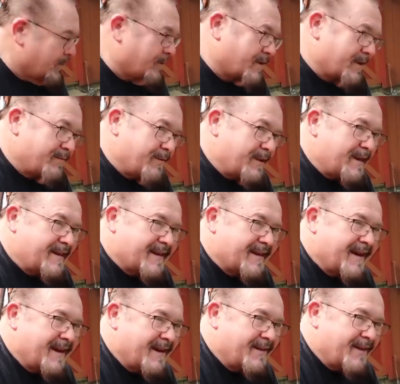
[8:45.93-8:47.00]
work week,
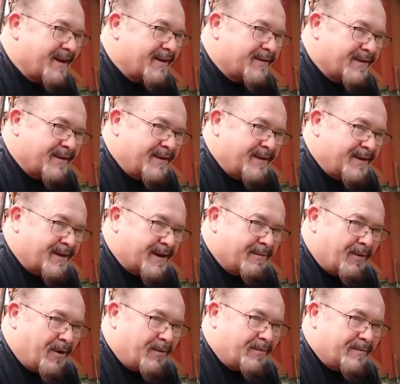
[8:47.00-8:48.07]
and yet come
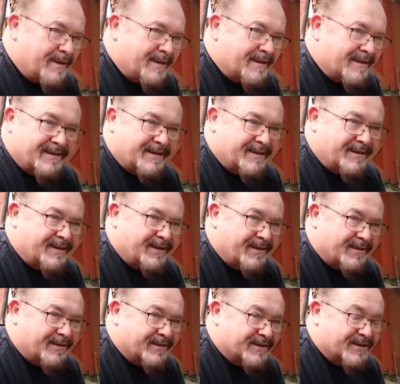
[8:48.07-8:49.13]
home and sit in the